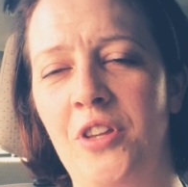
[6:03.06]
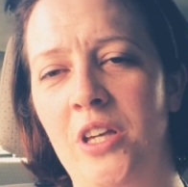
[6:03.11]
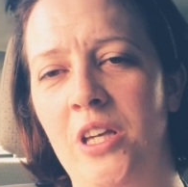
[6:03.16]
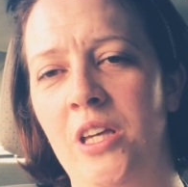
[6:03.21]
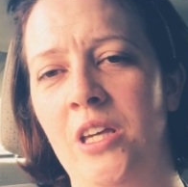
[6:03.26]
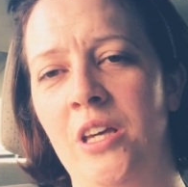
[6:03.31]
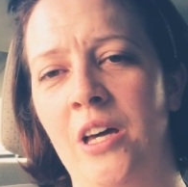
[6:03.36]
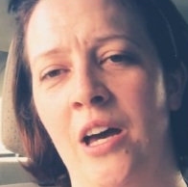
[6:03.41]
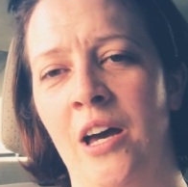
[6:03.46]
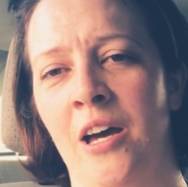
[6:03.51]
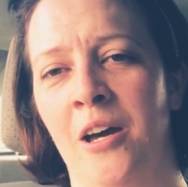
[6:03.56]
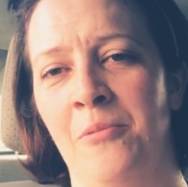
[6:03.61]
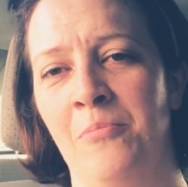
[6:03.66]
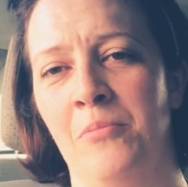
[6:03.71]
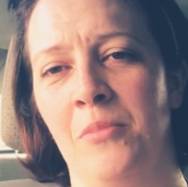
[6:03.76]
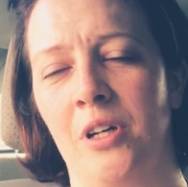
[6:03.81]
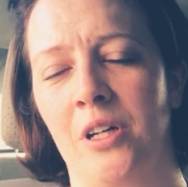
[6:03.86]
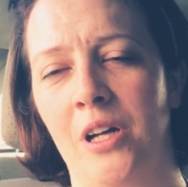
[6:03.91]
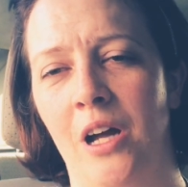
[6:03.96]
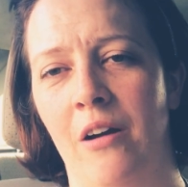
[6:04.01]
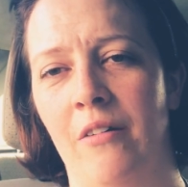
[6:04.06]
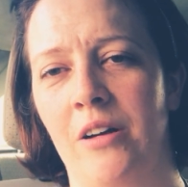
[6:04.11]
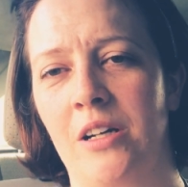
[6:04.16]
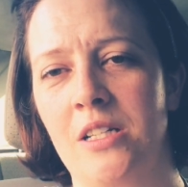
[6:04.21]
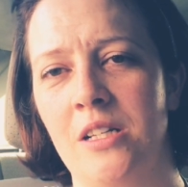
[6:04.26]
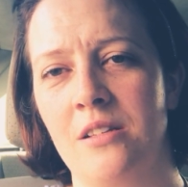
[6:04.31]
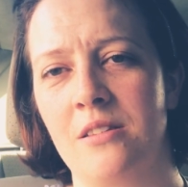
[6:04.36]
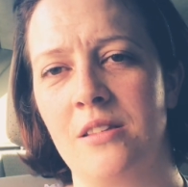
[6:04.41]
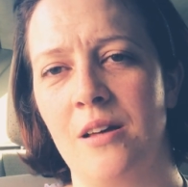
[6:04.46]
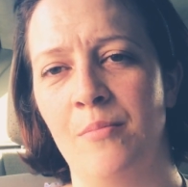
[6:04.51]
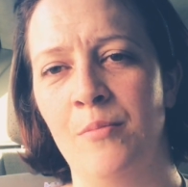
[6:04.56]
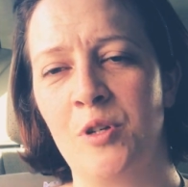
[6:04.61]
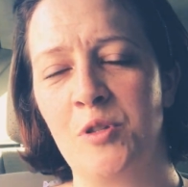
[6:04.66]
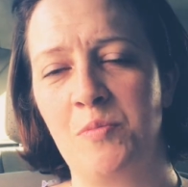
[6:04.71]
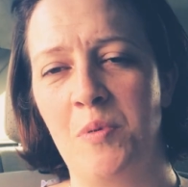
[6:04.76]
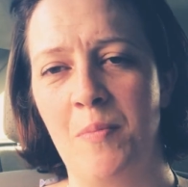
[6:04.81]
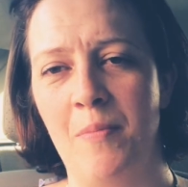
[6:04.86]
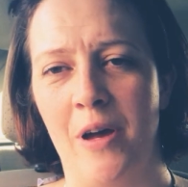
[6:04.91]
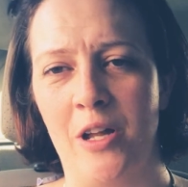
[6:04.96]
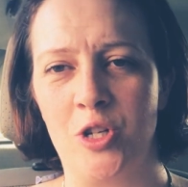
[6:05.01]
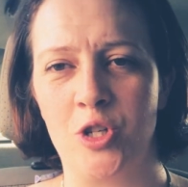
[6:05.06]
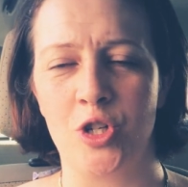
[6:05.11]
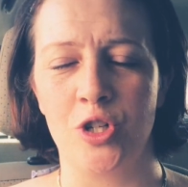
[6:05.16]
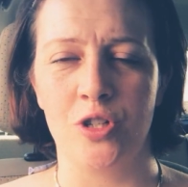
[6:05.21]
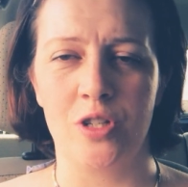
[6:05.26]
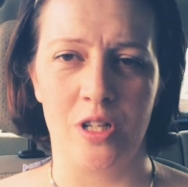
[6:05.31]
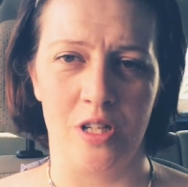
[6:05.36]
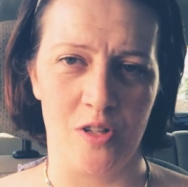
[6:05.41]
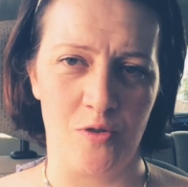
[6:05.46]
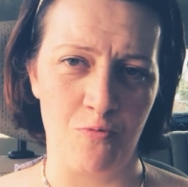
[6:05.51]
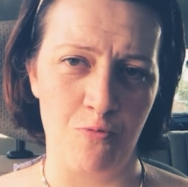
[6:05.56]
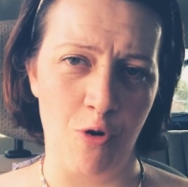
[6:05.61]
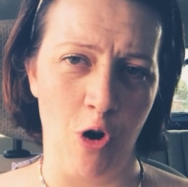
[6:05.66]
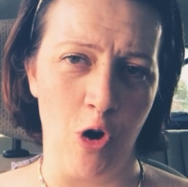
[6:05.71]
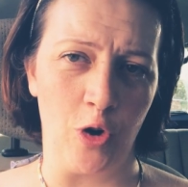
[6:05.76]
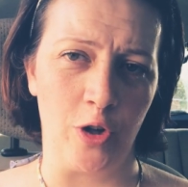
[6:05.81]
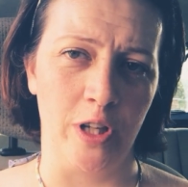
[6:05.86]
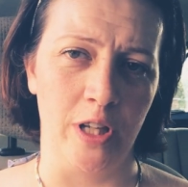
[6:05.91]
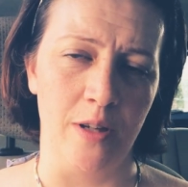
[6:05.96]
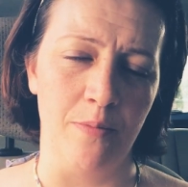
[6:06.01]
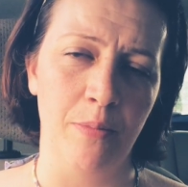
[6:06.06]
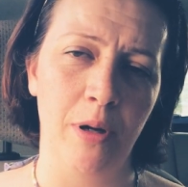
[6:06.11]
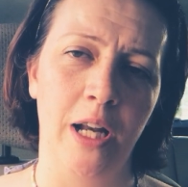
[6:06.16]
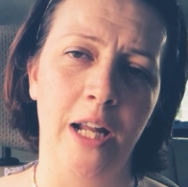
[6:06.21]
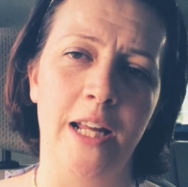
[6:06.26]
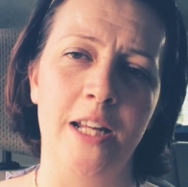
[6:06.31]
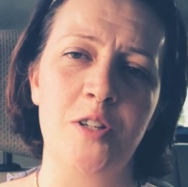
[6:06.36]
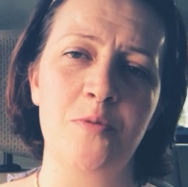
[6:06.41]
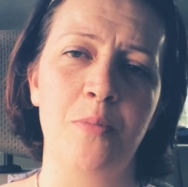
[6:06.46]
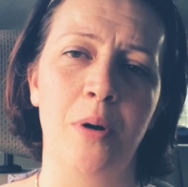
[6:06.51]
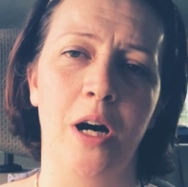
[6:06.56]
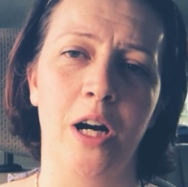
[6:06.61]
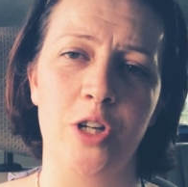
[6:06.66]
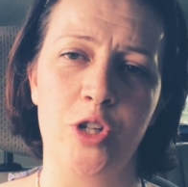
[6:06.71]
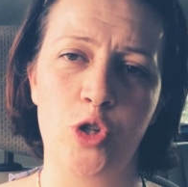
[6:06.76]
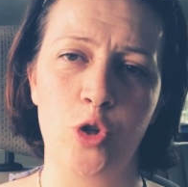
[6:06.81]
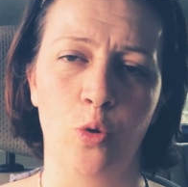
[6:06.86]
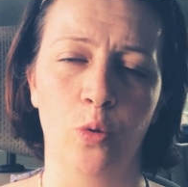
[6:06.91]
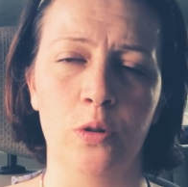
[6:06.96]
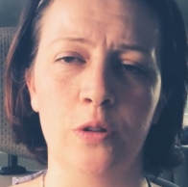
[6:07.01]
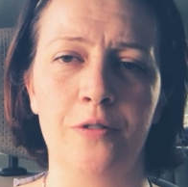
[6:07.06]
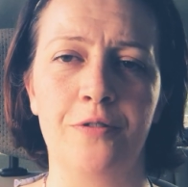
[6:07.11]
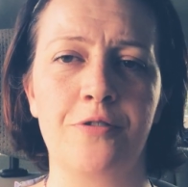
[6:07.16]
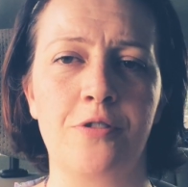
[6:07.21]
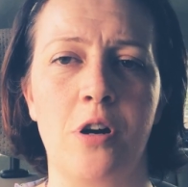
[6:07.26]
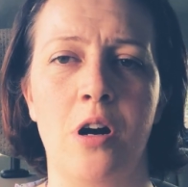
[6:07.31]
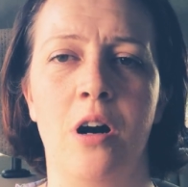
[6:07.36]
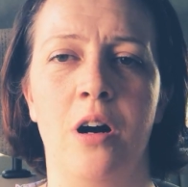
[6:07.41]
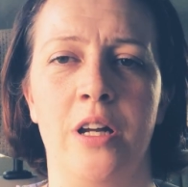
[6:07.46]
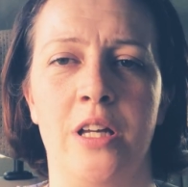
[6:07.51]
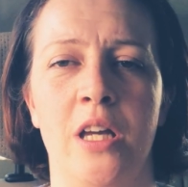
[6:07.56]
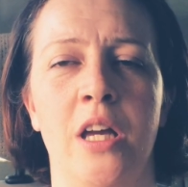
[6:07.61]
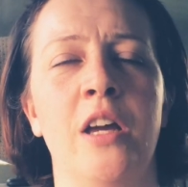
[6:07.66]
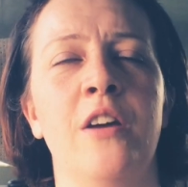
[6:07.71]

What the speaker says: the characters that must be mentioned is Rocky, played by Joel Fry.